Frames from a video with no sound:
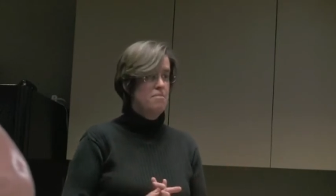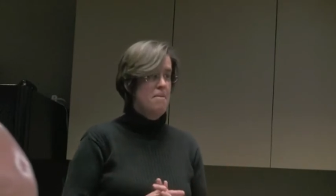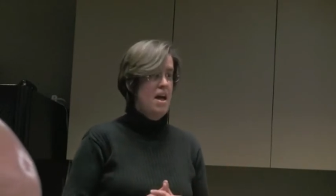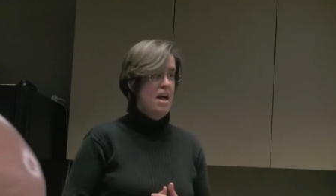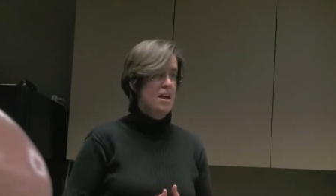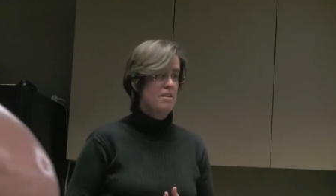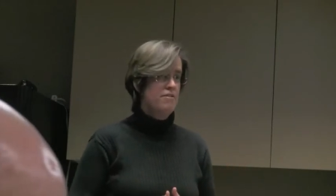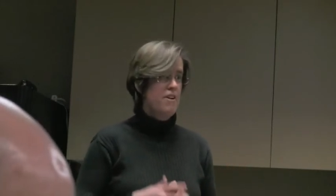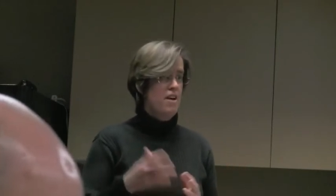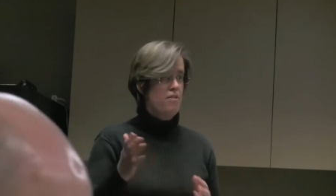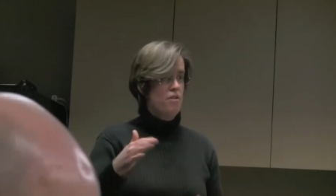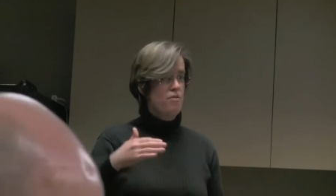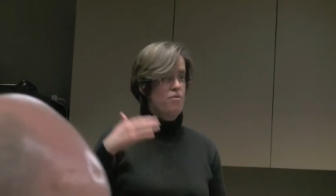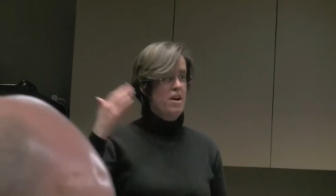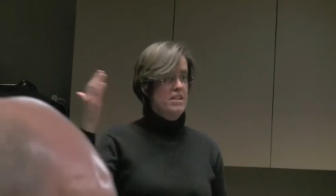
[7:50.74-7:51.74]
in May in
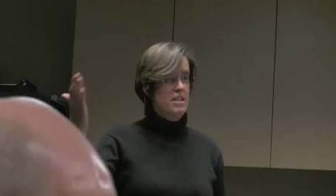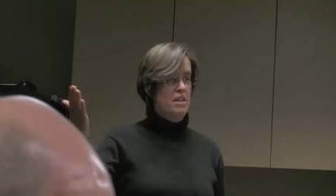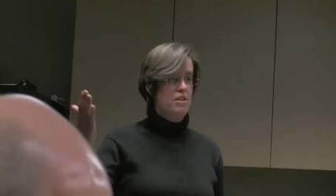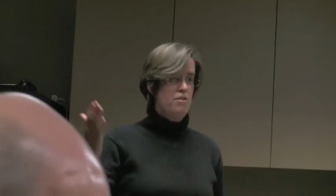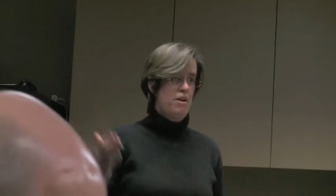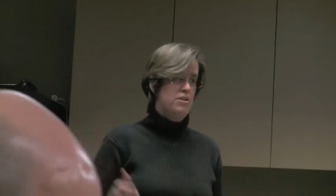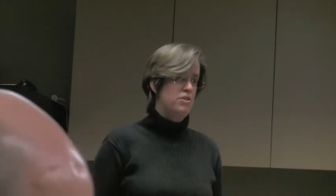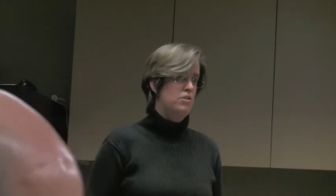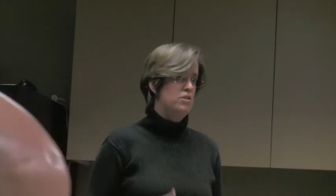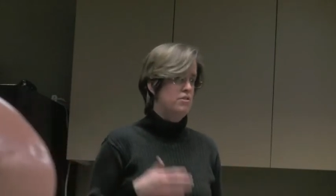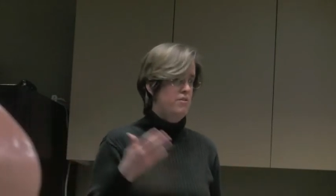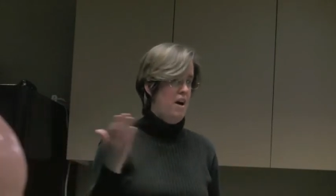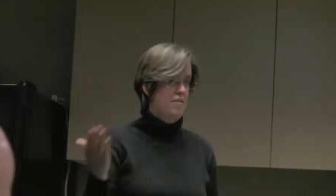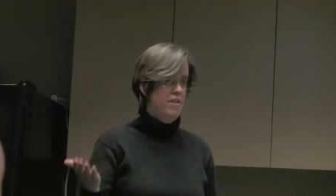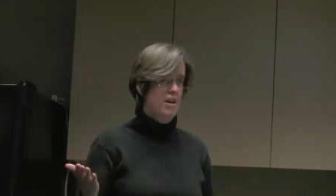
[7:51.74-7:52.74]
favor of raising the threshold to
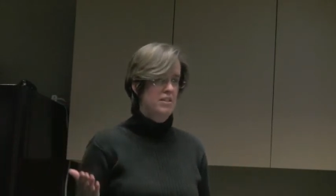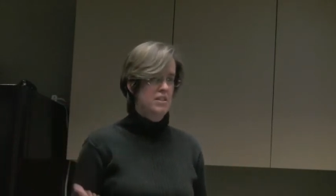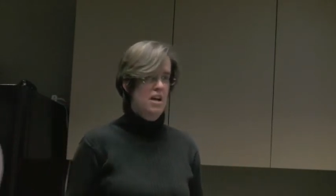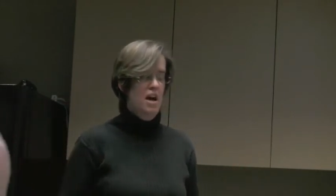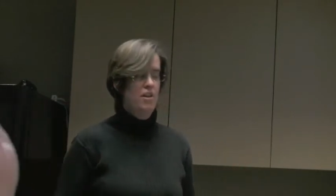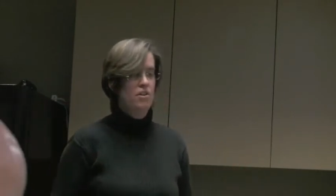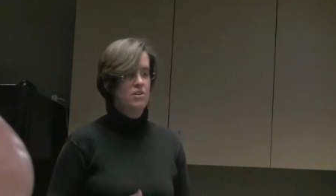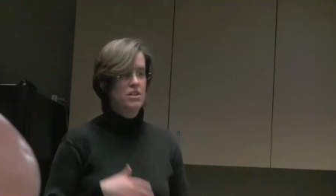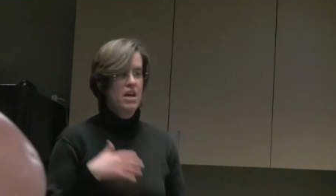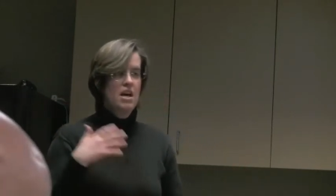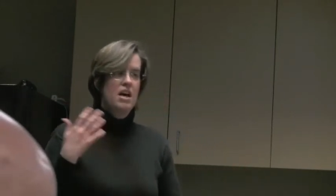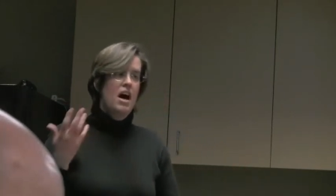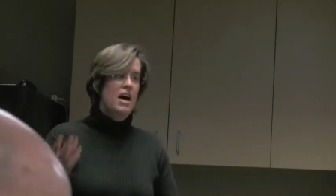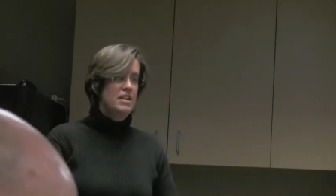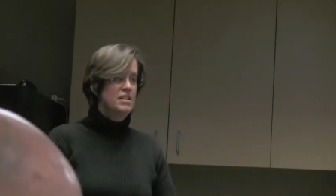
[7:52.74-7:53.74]
five thousand dollars,
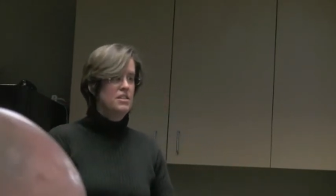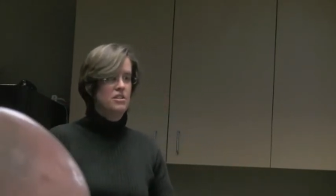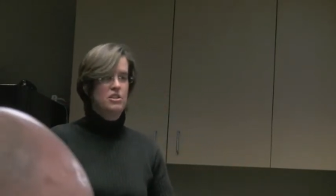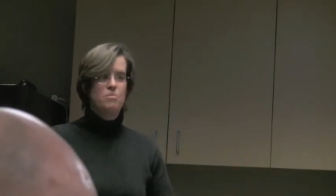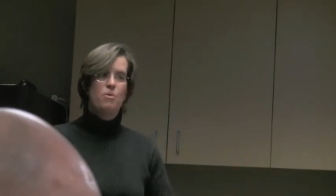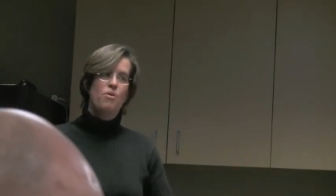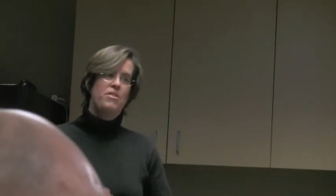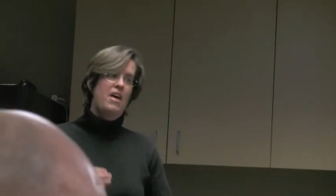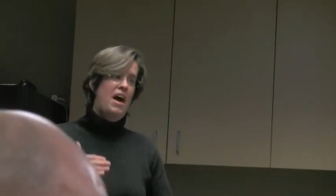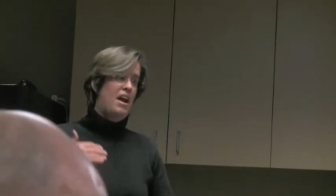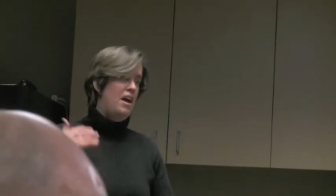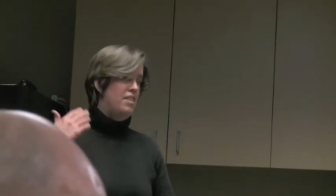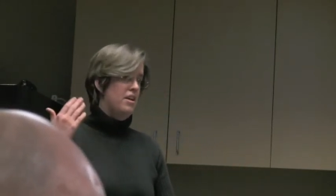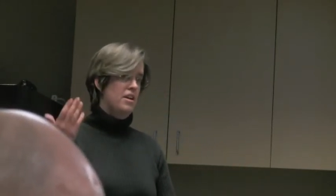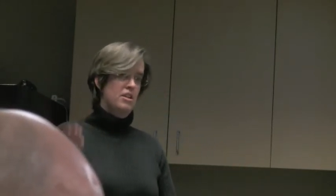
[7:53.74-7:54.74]
I still support that.
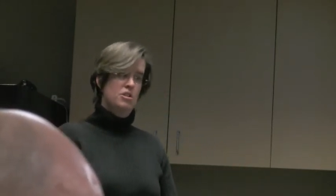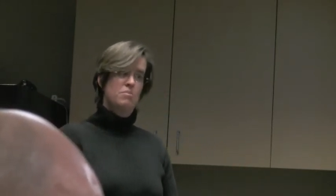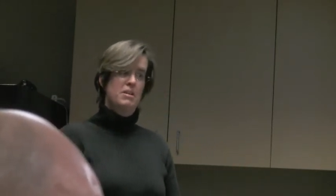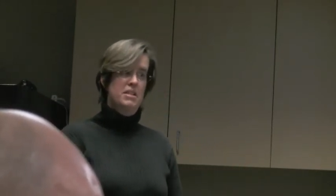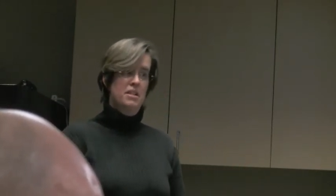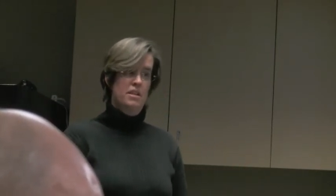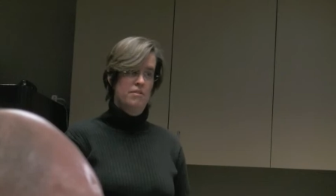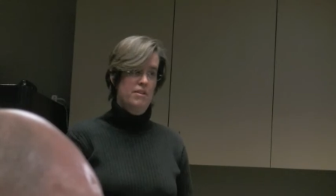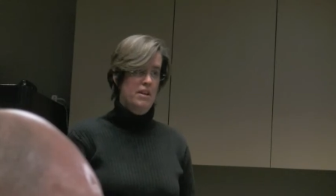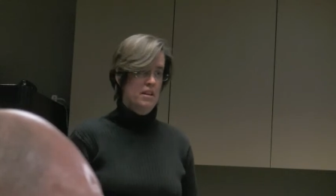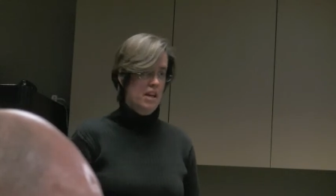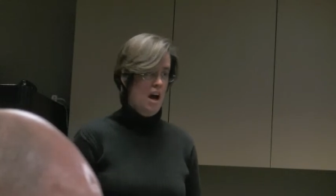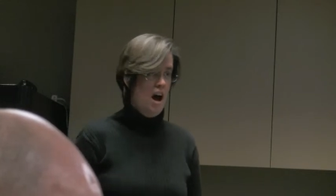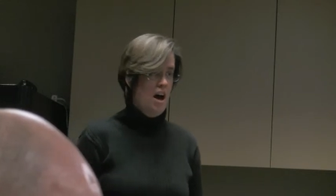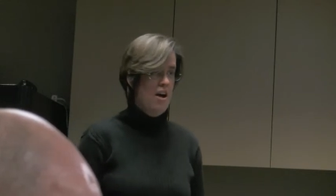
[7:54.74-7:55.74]
I think it should be
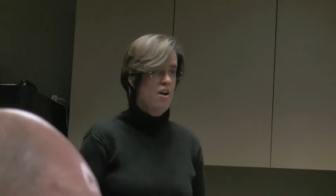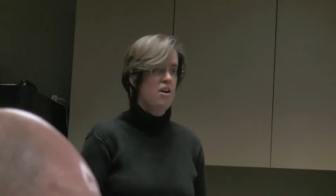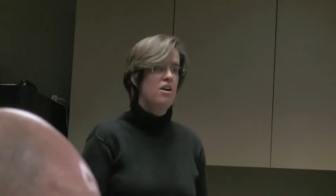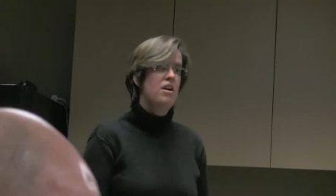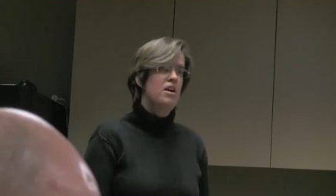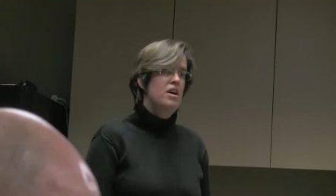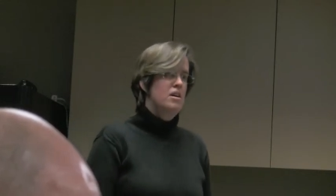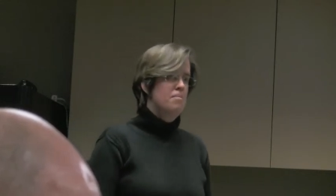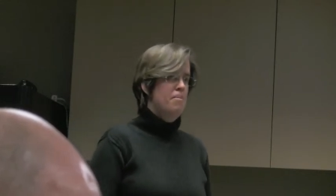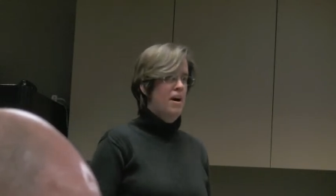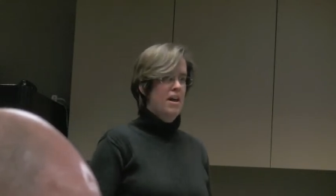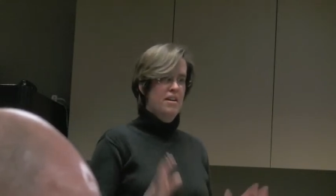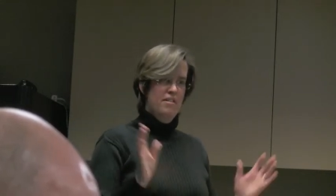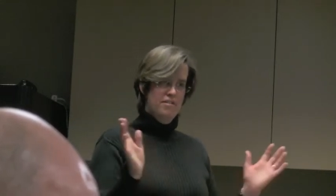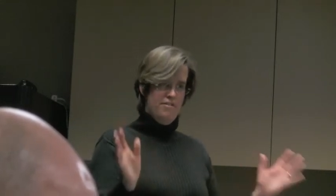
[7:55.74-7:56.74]
significantly higher,
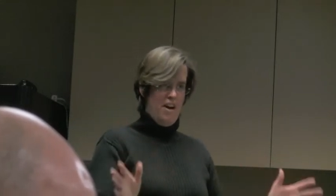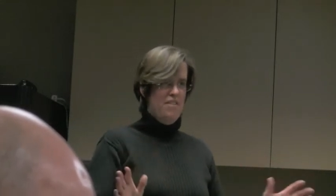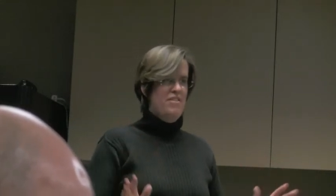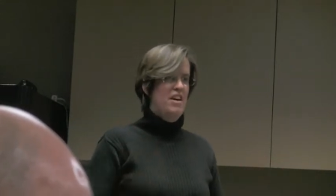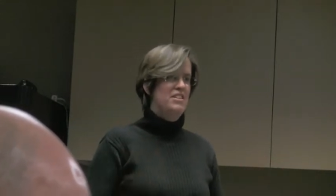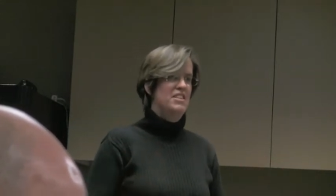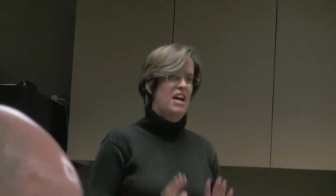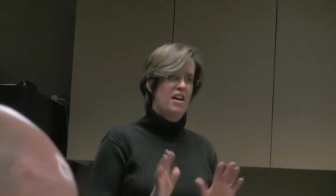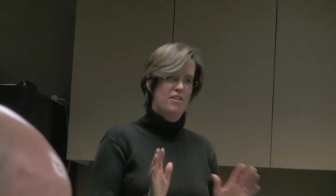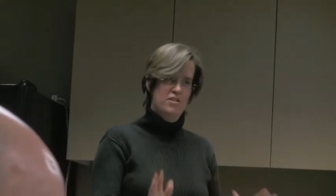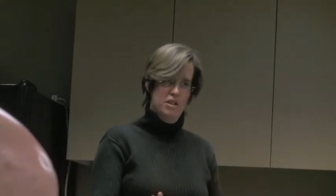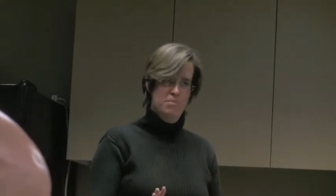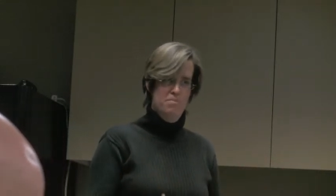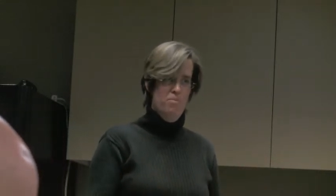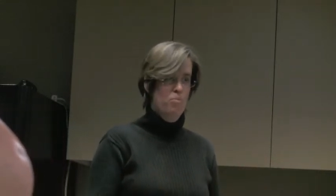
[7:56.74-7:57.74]
but five thousand dollars
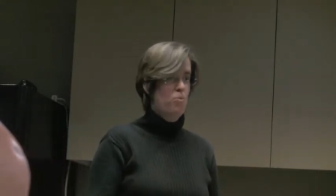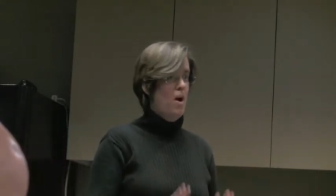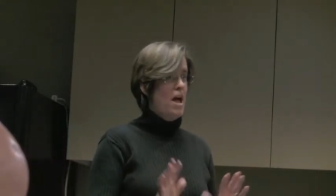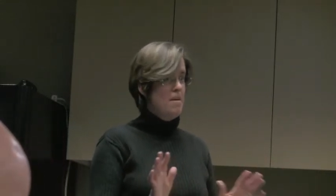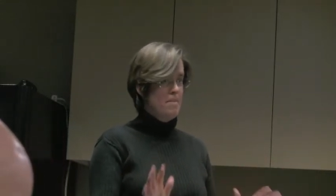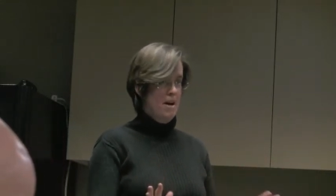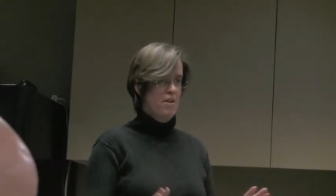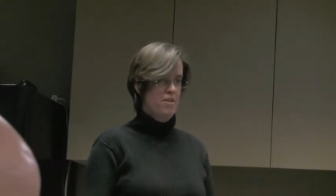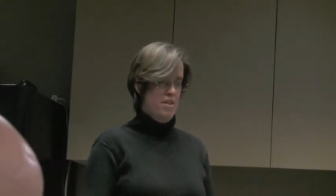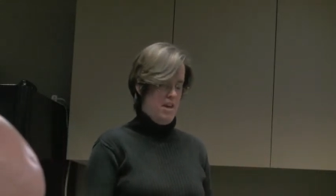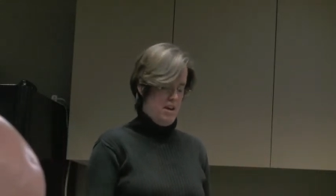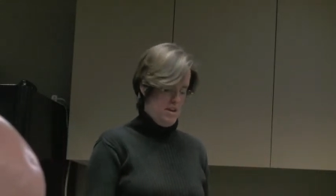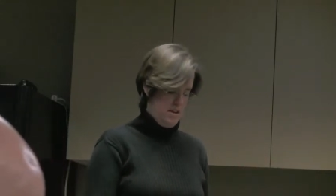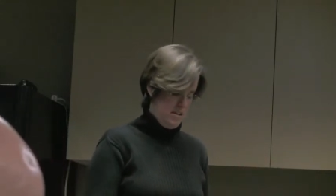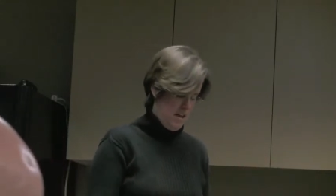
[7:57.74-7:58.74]
is way better
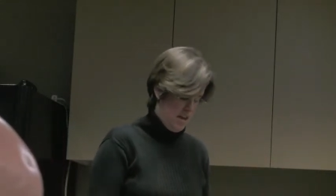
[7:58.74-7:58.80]
than,